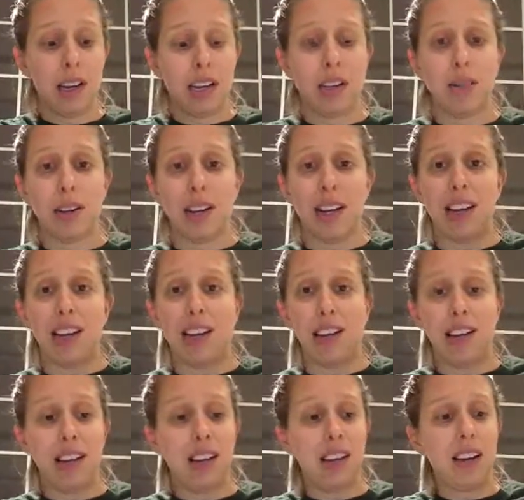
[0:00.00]
So again,
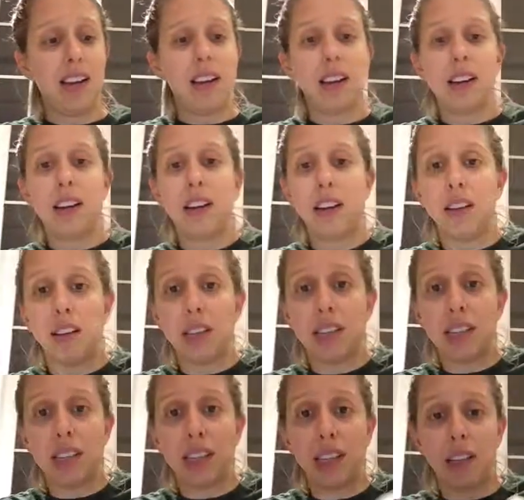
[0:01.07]
here you can
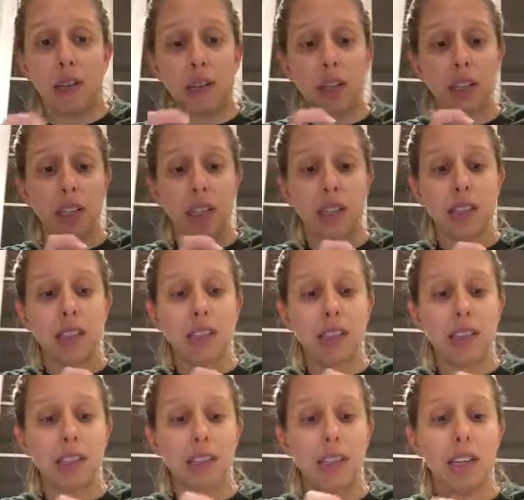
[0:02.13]
see lotion
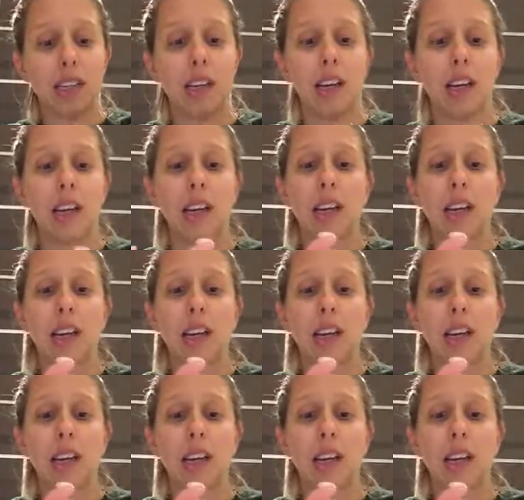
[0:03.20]
consistency.